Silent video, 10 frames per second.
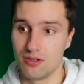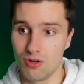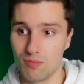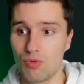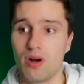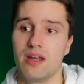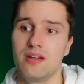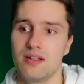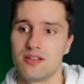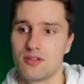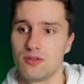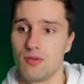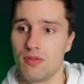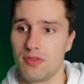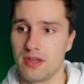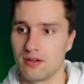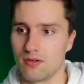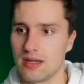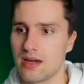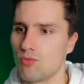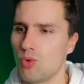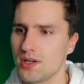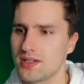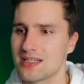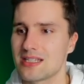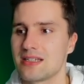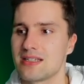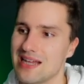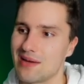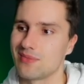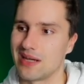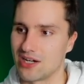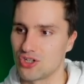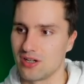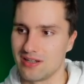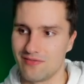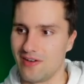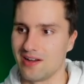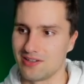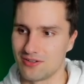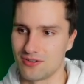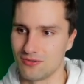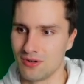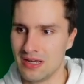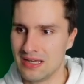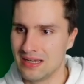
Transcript: your brain needs to think, okay, what does this lambda actually evaluate to?